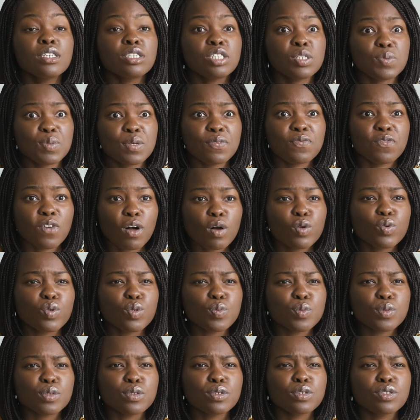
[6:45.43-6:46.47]
to be
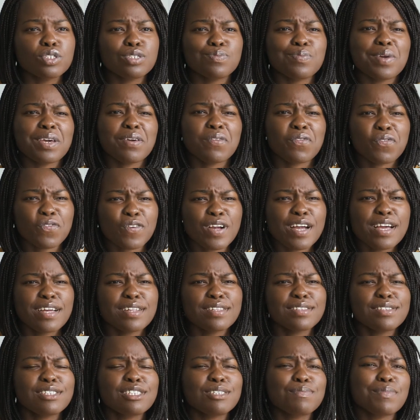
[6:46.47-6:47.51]
vulnerable, to make
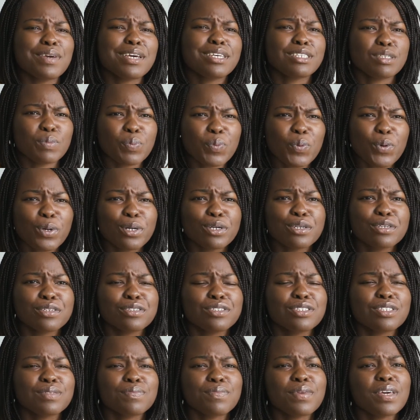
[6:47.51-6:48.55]
friends, to make
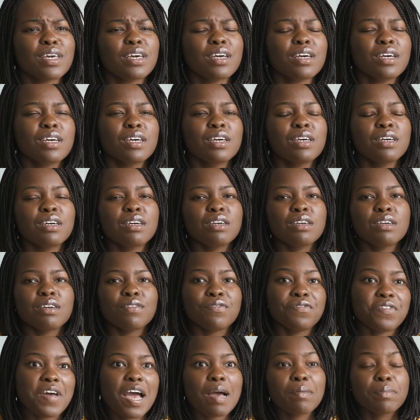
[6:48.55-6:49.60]
supporters, to make
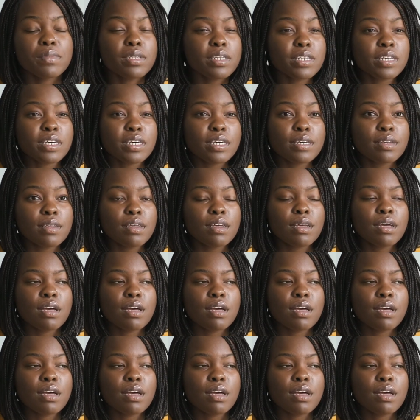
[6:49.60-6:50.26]
family.